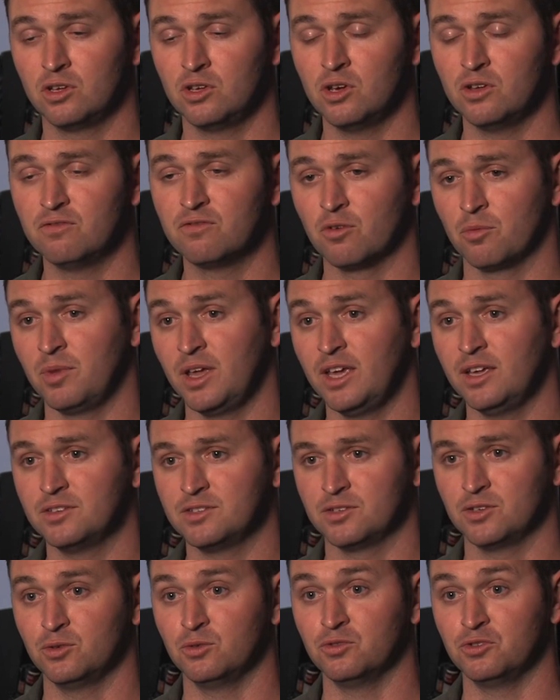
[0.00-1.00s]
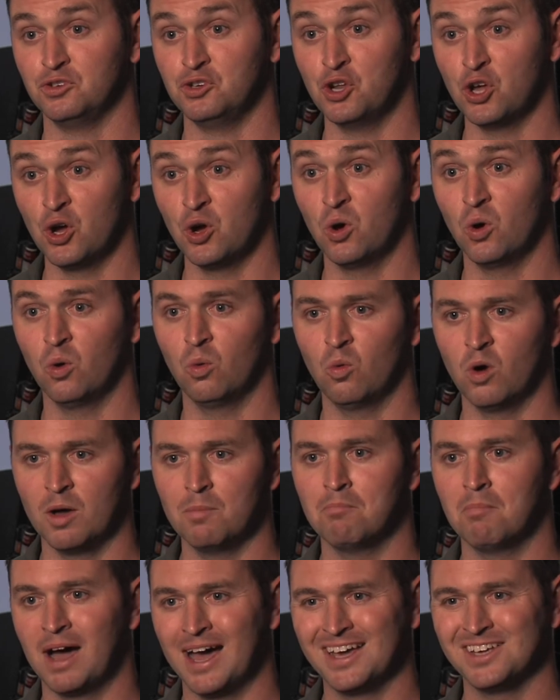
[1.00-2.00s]
good for me to know what
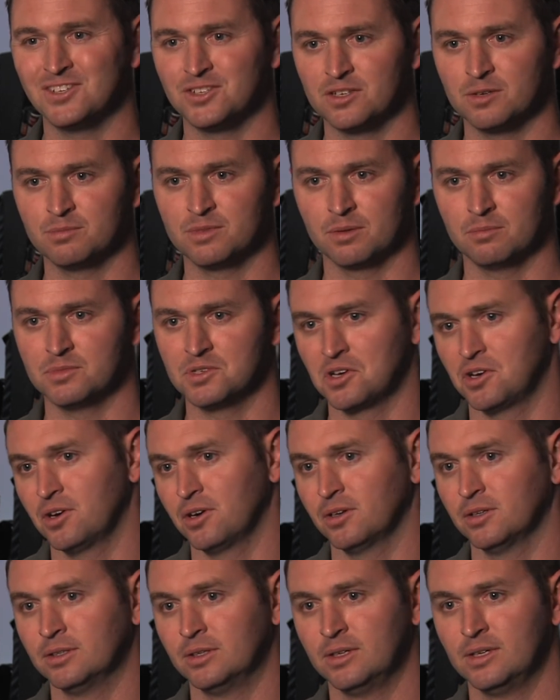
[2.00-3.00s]
my symptoms are.